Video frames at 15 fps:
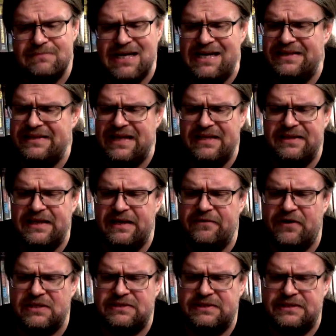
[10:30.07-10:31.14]
And then there
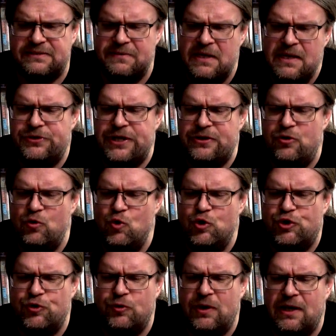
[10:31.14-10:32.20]
was the
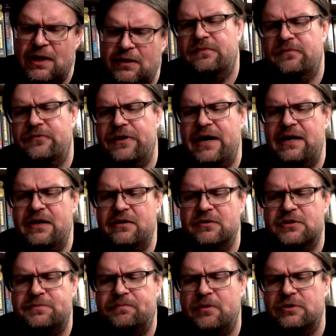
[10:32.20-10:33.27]
usual radio
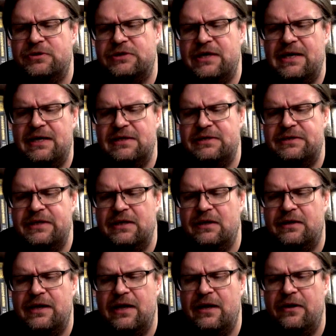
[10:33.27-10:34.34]
spots and still
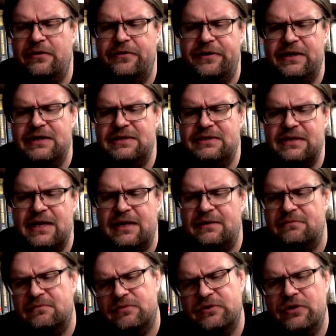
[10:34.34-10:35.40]
galleries
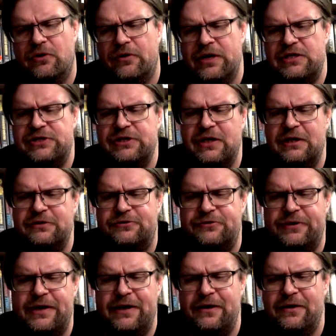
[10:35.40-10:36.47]
and original
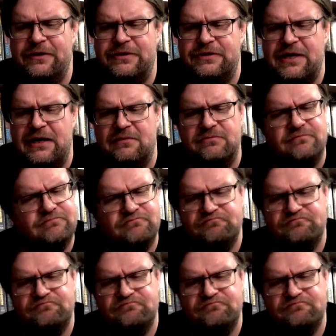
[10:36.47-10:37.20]
trailers and